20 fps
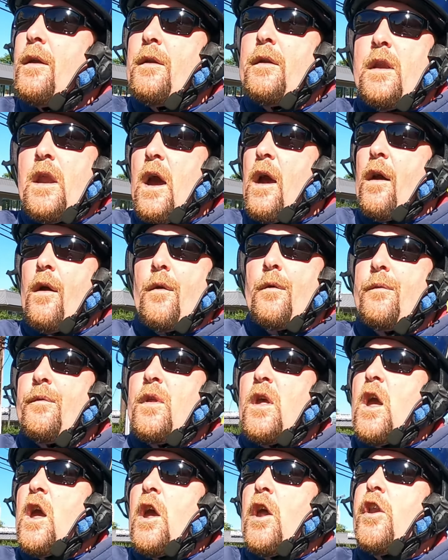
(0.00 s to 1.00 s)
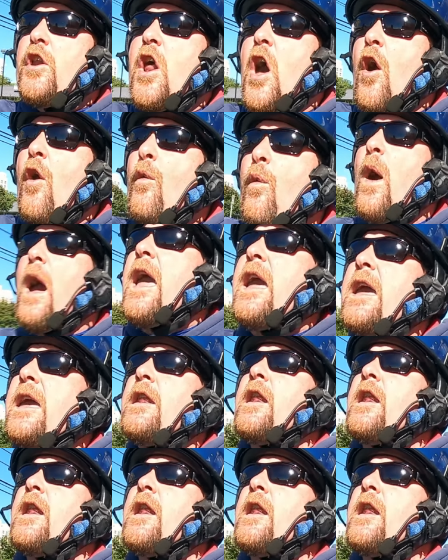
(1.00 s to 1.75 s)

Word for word: No. No way